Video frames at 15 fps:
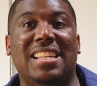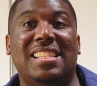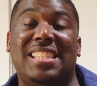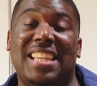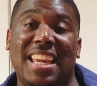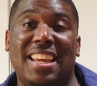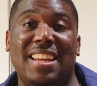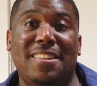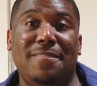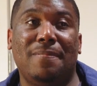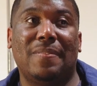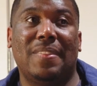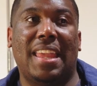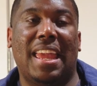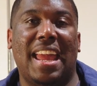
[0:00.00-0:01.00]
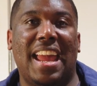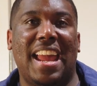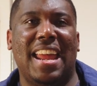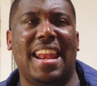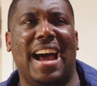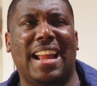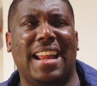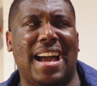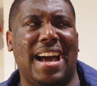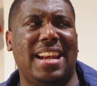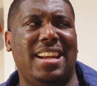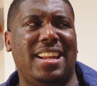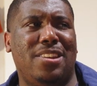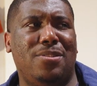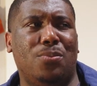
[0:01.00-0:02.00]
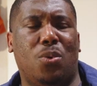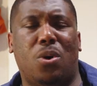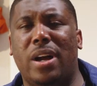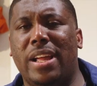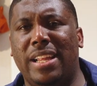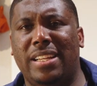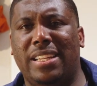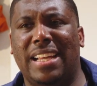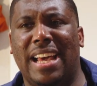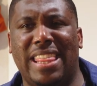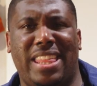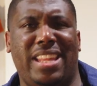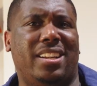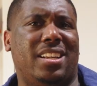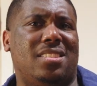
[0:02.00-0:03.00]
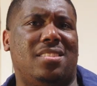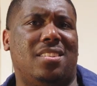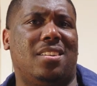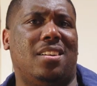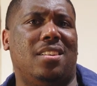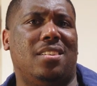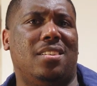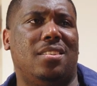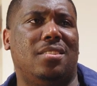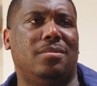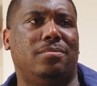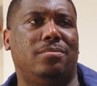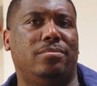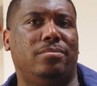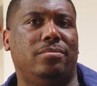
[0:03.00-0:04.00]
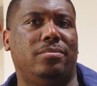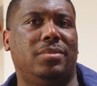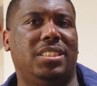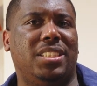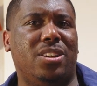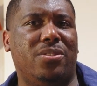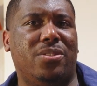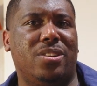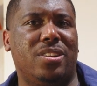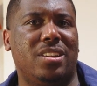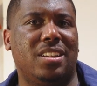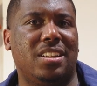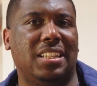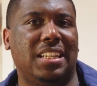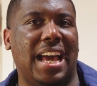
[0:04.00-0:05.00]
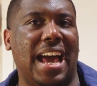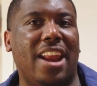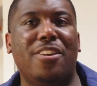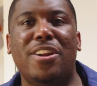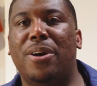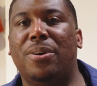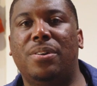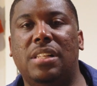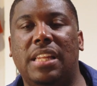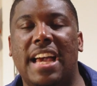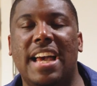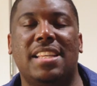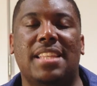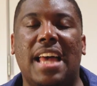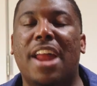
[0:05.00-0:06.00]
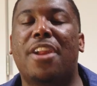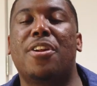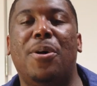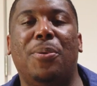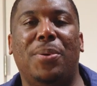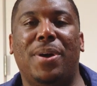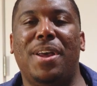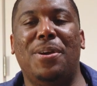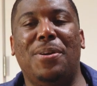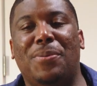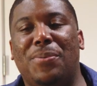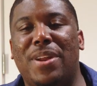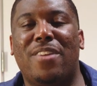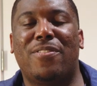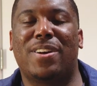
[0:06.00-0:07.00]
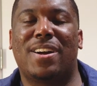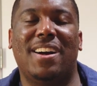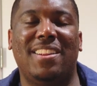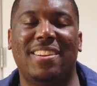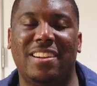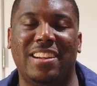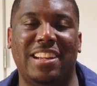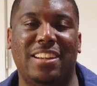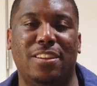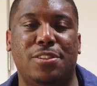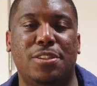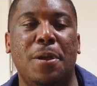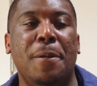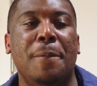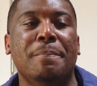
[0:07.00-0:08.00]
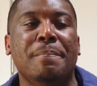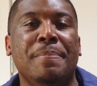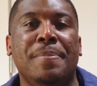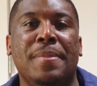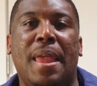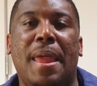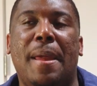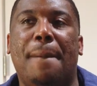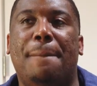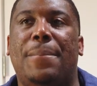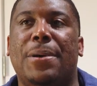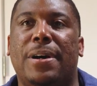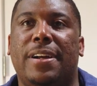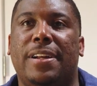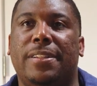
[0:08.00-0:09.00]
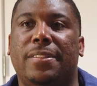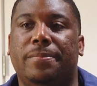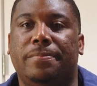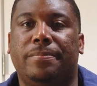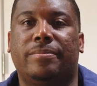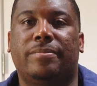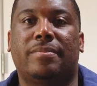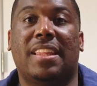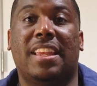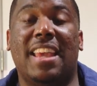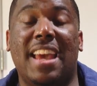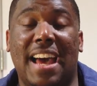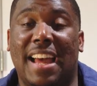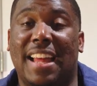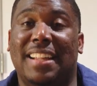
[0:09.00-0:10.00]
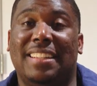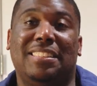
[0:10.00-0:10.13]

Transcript: 10, and I got it in white. I think that's the color. Silver. I don't know. Glass. I don't know whatever color it is. But yeah.